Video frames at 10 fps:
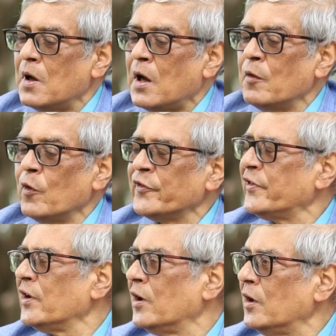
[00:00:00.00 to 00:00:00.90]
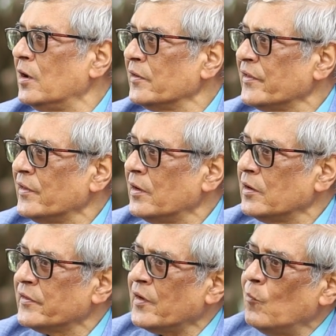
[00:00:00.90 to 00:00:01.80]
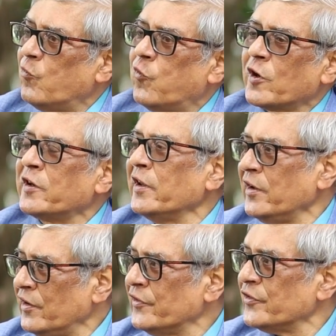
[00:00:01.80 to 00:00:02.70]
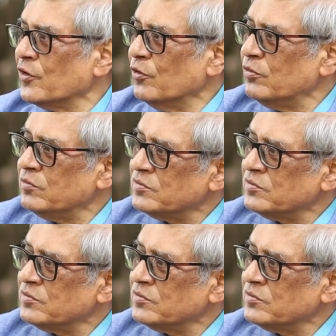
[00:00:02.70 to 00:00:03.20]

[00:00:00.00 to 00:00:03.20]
I was here some 40 years ago.